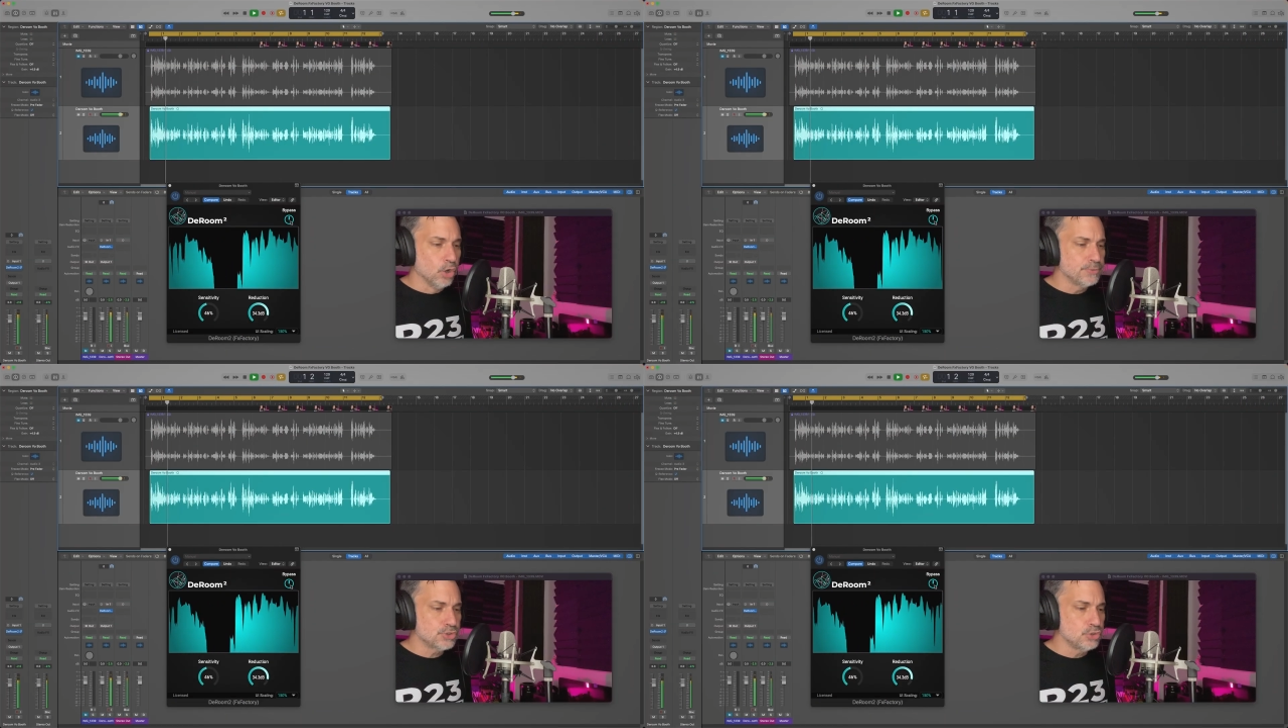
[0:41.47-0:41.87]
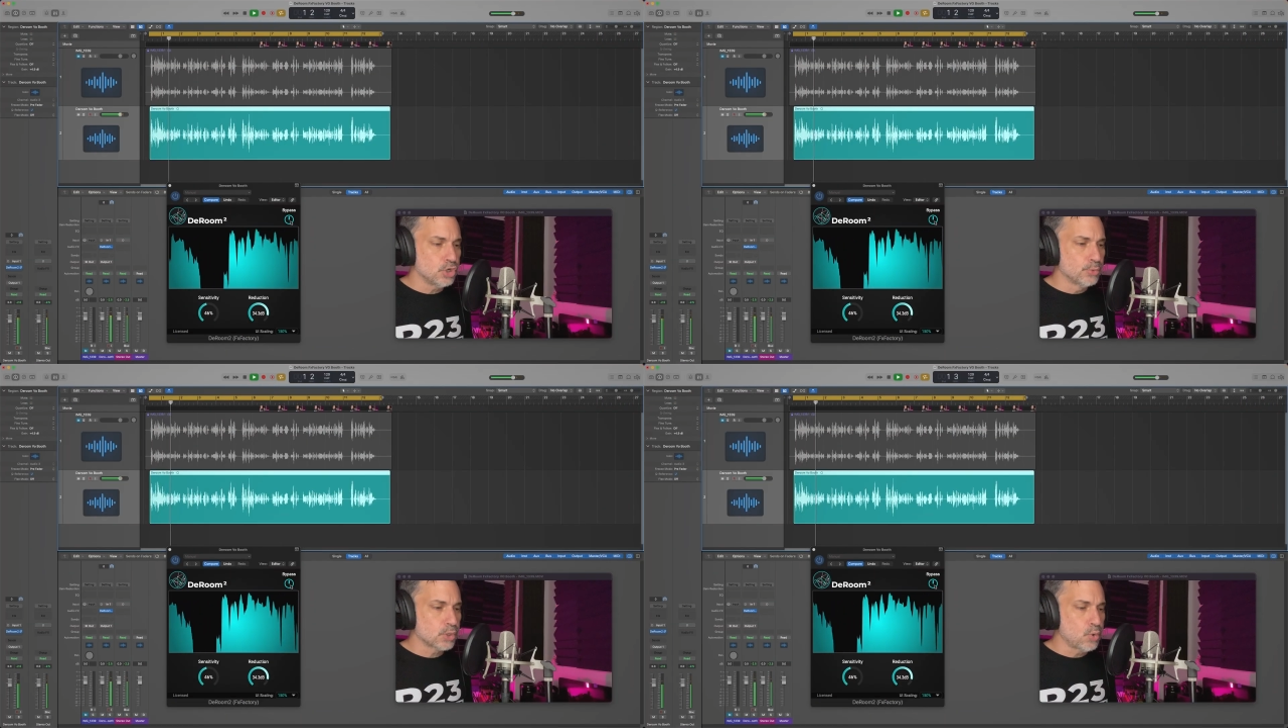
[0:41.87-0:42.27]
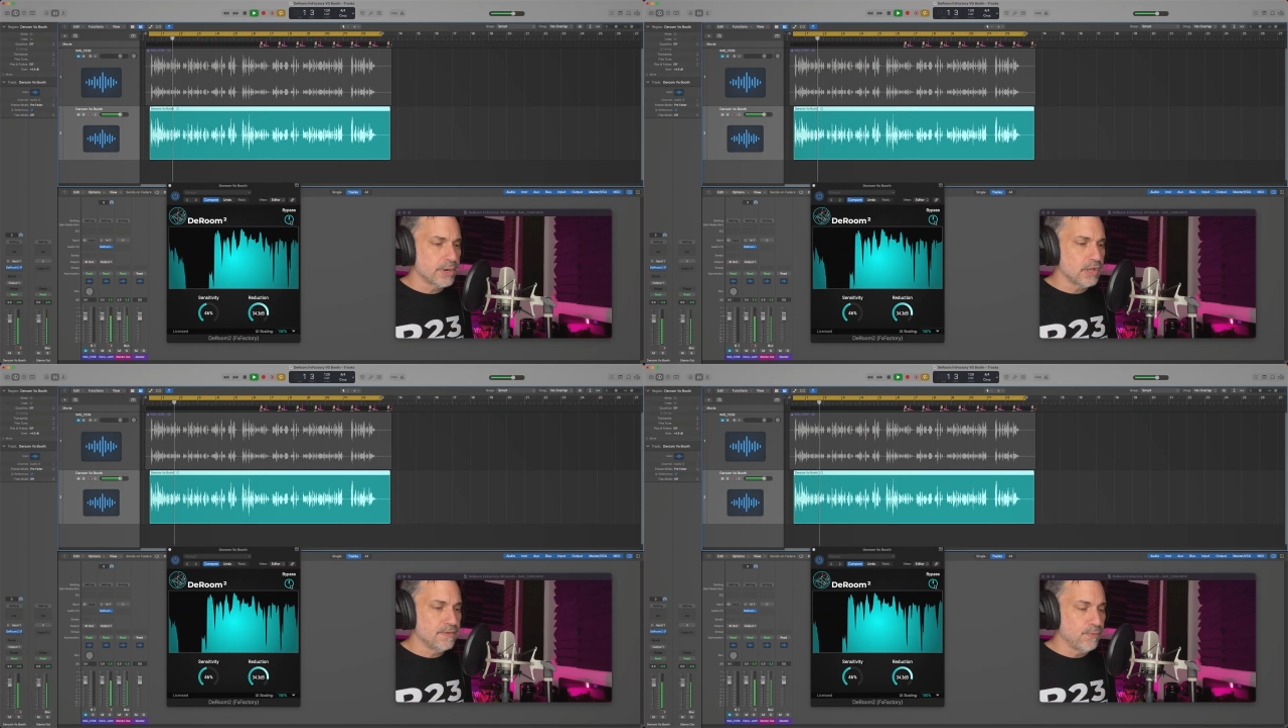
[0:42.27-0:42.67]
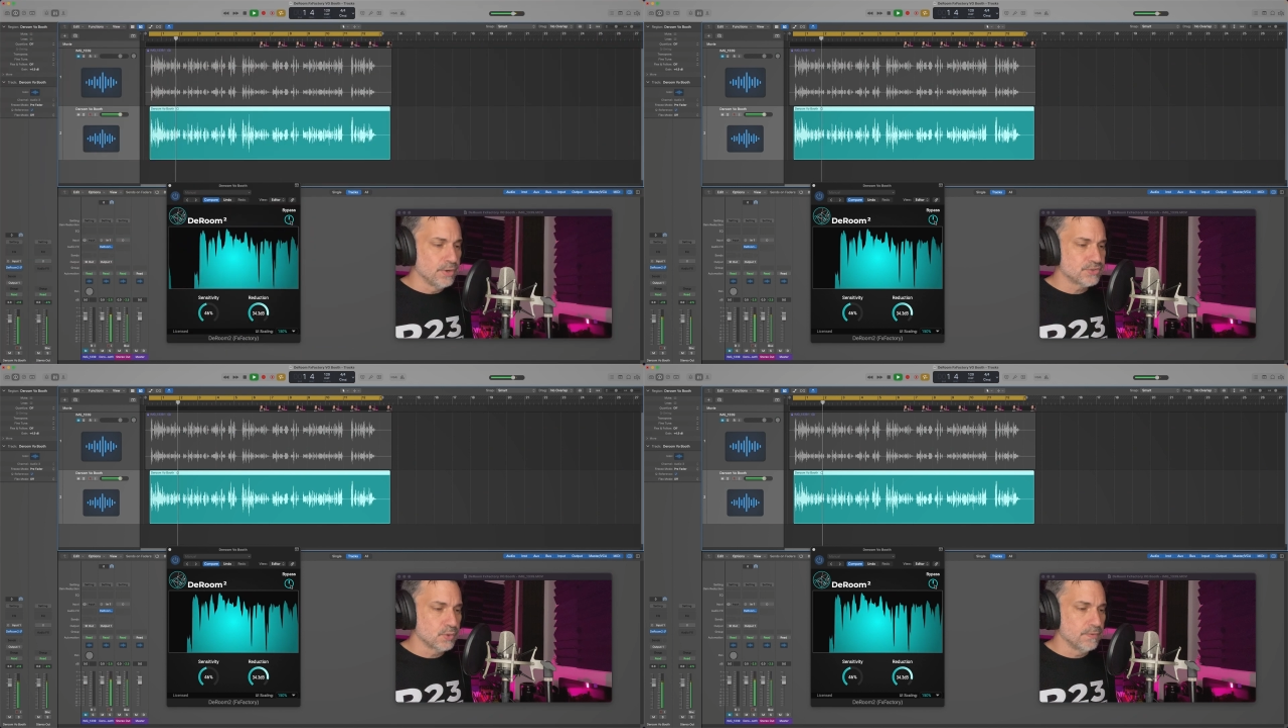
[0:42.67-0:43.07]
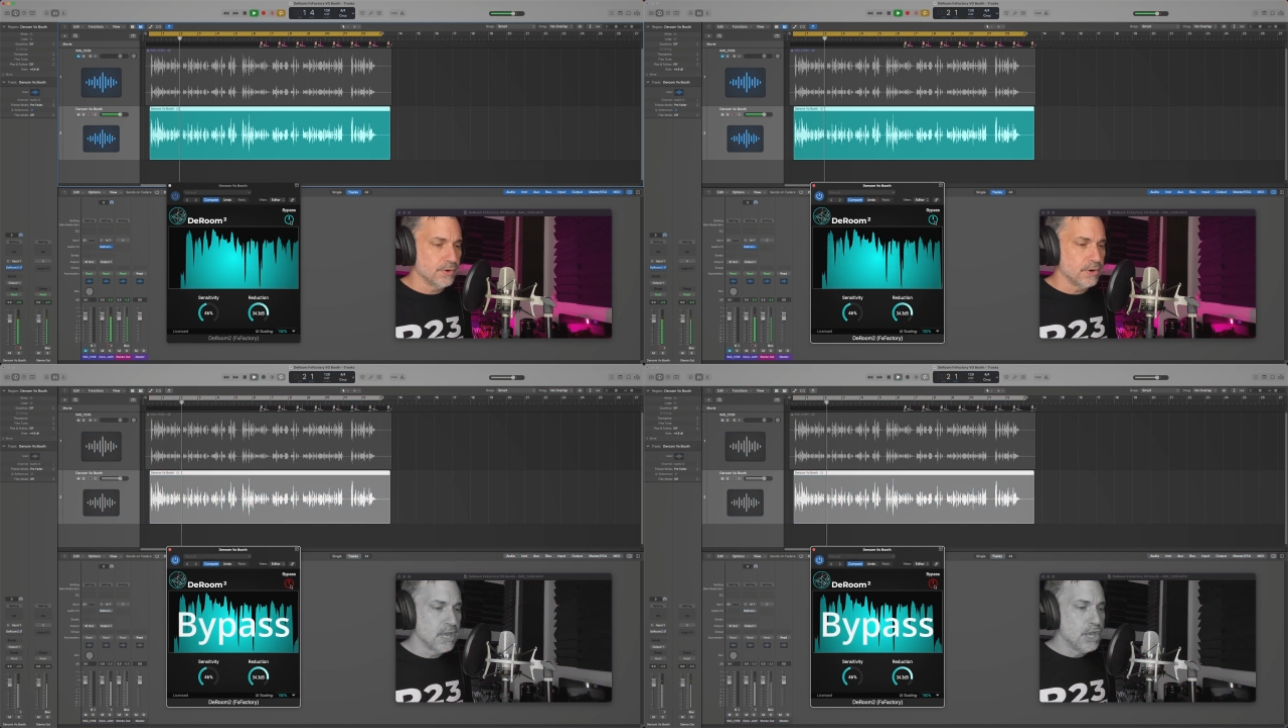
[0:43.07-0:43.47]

studio recording a voiceover